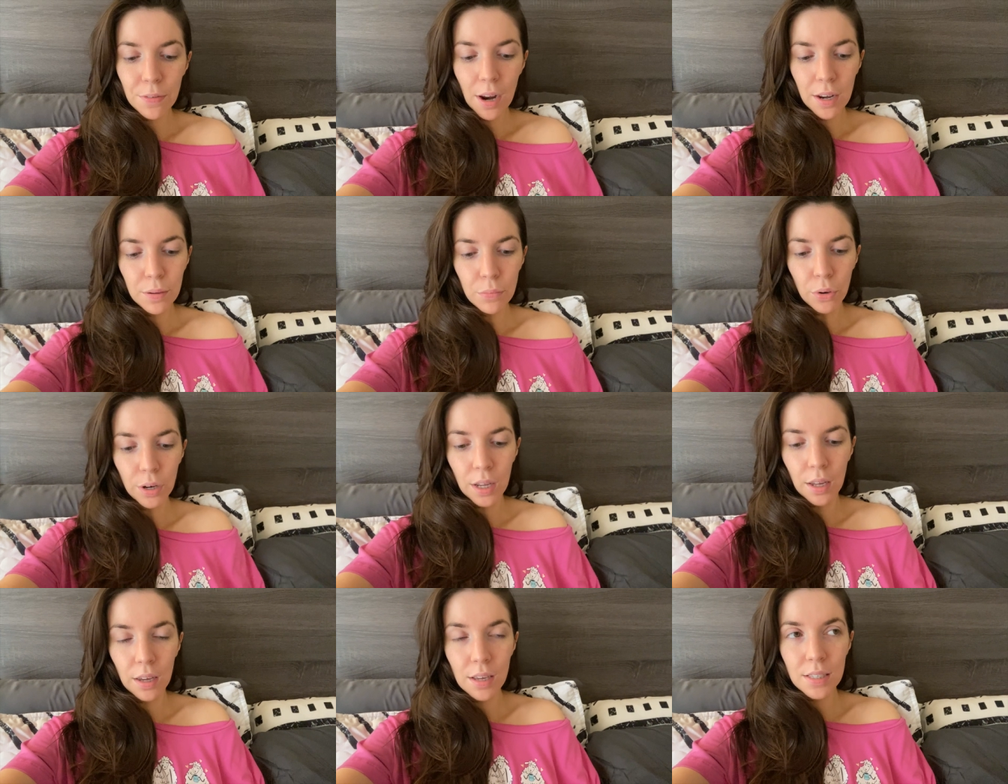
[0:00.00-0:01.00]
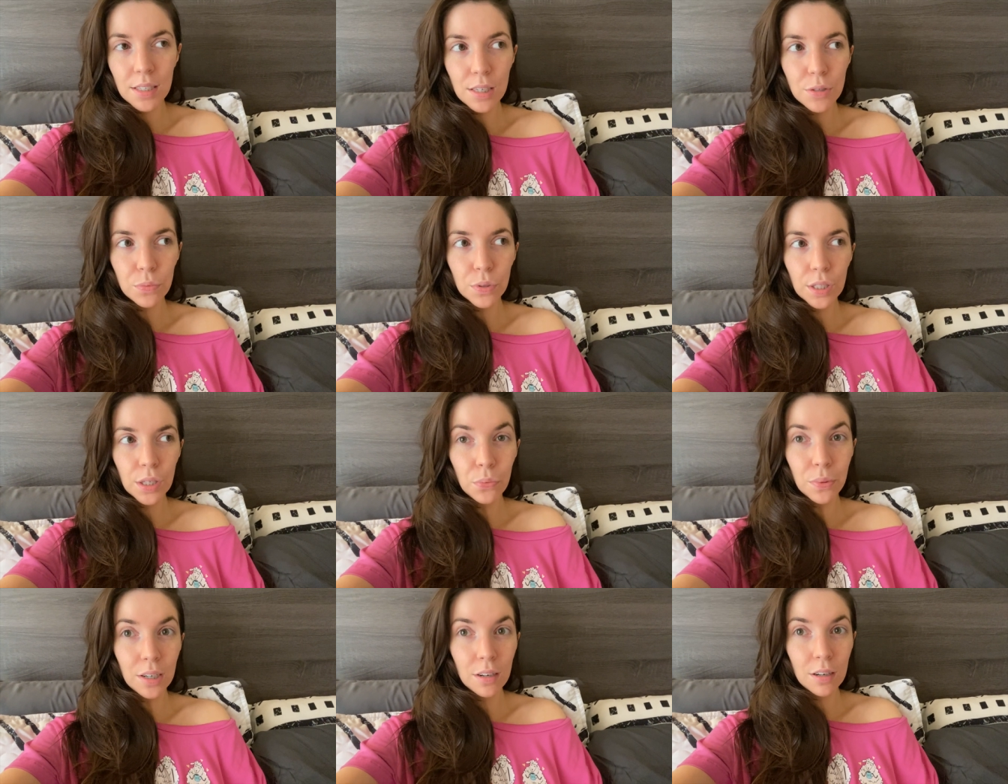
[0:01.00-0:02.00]
Friday morning. Is this really
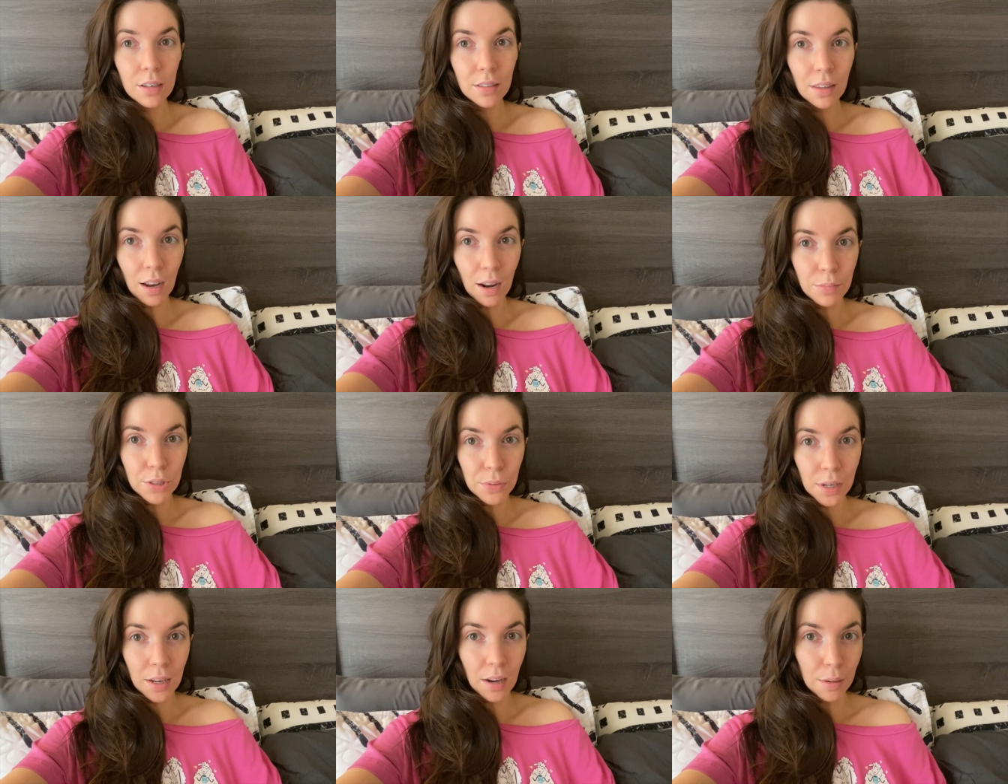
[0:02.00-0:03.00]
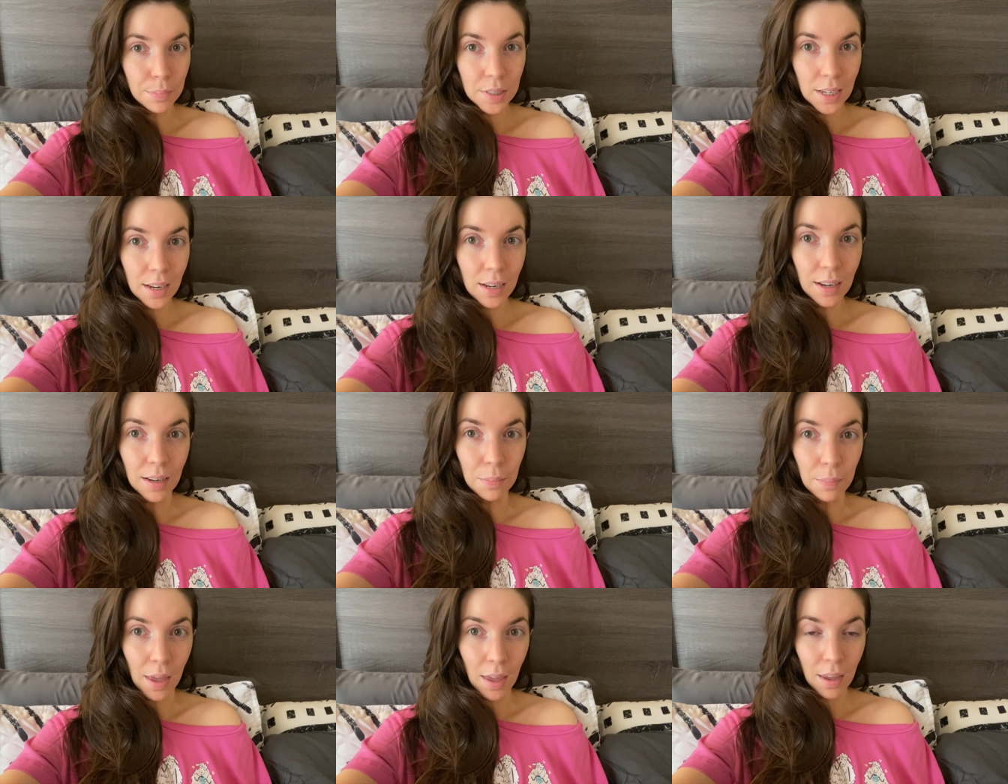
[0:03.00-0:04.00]
weird that I'm doing an update in
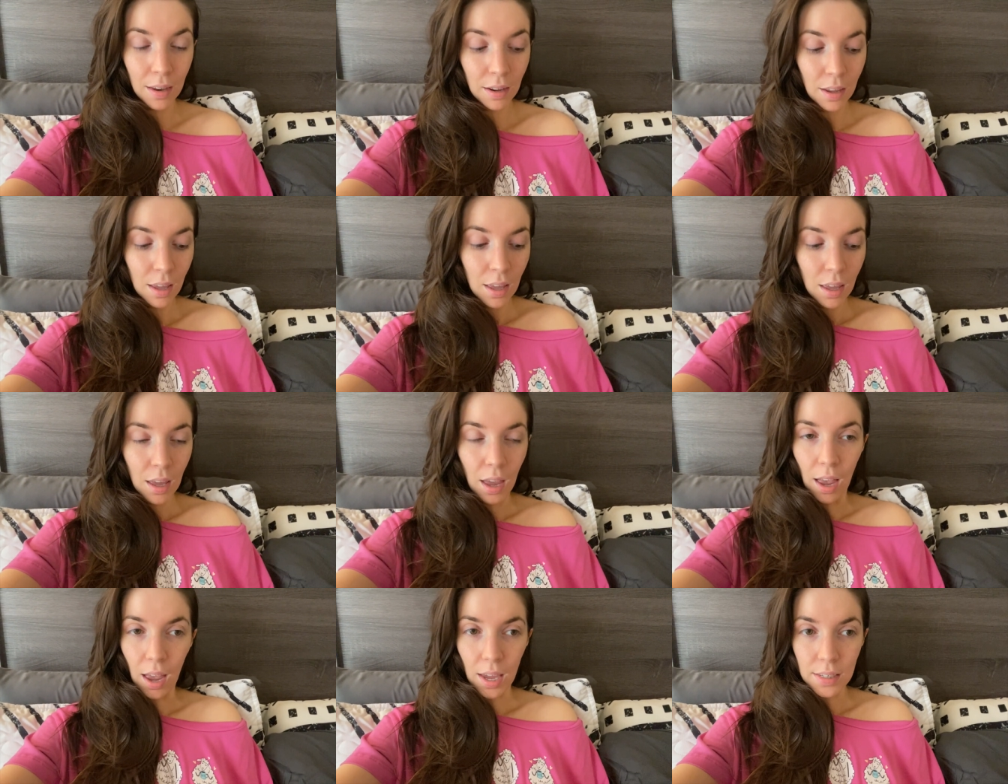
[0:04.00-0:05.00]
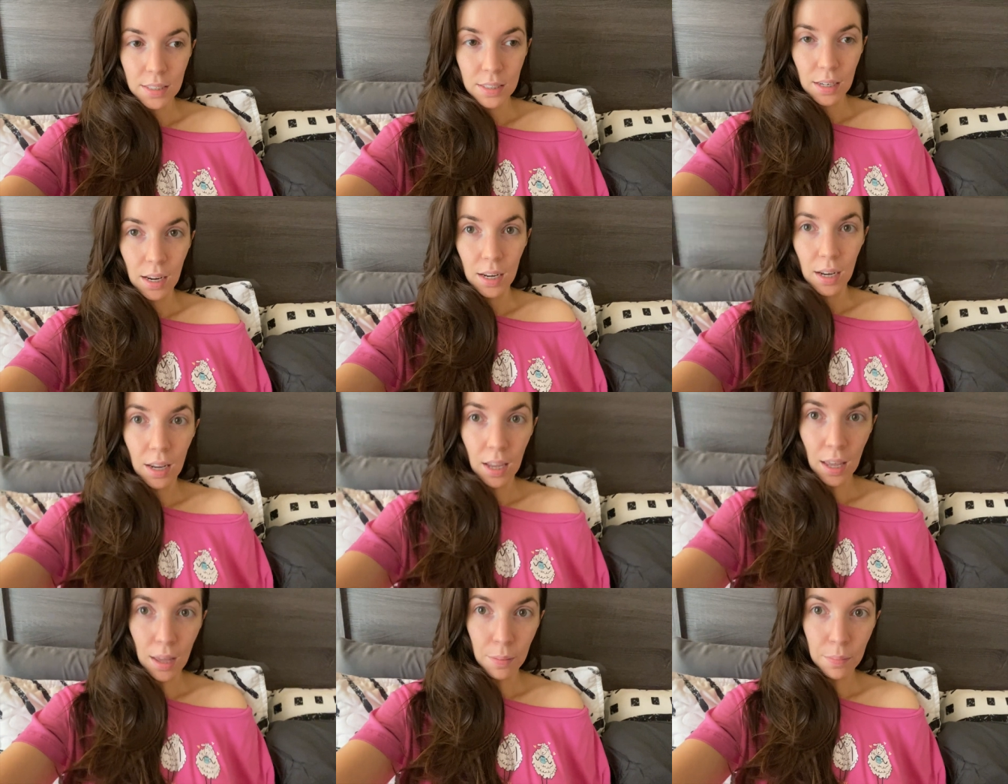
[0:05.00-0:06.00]
bed at 8
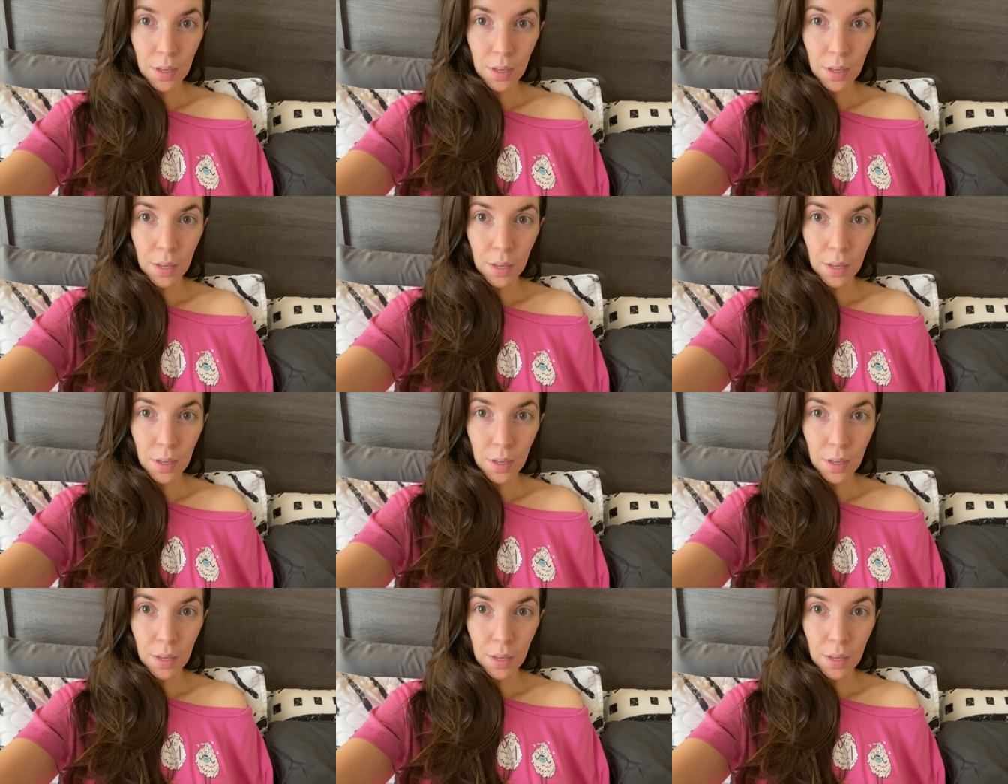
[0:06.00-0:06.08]
a.m.